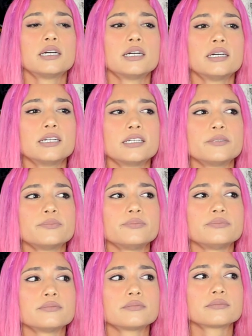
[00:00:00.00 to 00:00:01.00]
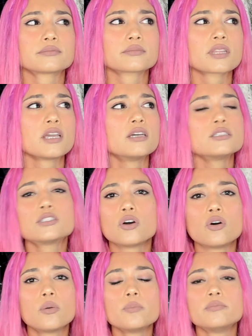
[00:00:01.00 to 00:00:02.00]

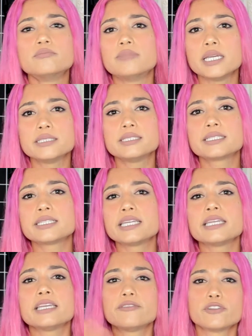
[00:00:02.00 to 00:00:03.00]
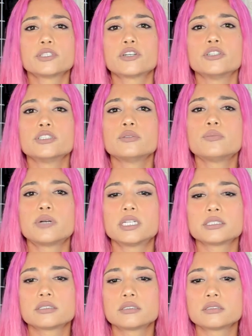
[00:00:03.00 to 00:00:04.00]
So basically, if you're going to
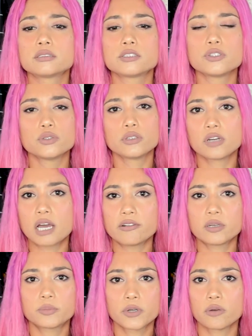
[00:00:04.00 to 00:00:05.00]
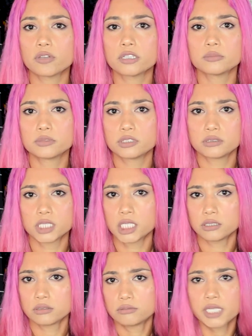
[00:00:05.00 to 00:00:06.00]
Parsons, you don't have a problem
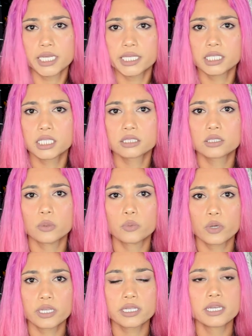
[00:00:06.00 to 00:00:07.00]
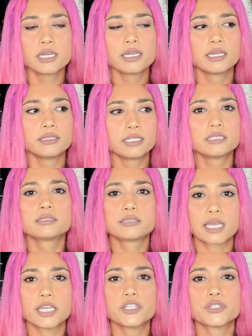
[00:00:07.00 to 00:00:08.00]
taking the subway. The
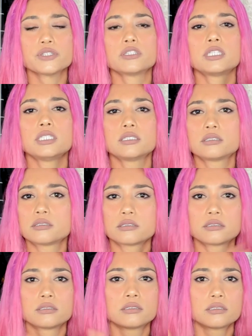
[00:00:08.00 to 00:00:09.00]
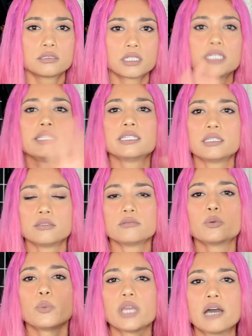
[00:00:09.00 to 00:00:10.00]
station is like,
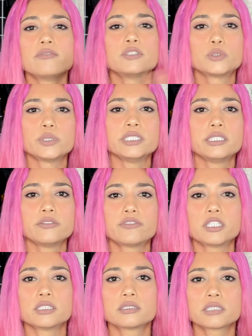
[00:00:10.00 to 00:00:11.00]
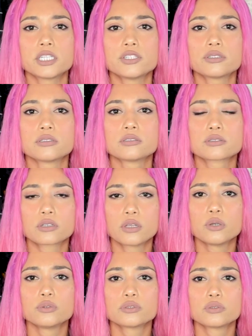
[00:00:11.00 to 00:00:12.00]
we have 3 different stations
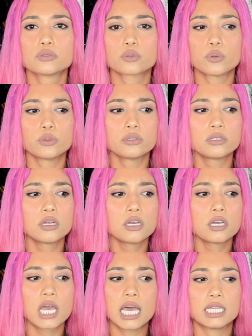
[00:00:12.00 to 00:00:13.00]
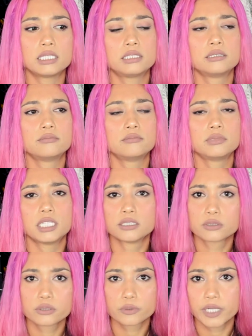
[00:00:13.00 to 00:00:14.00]
close to school, and that's
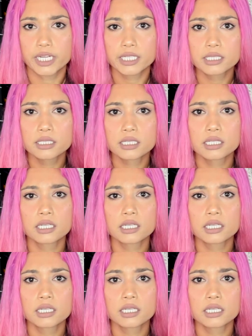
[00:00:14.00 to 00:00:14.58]
great.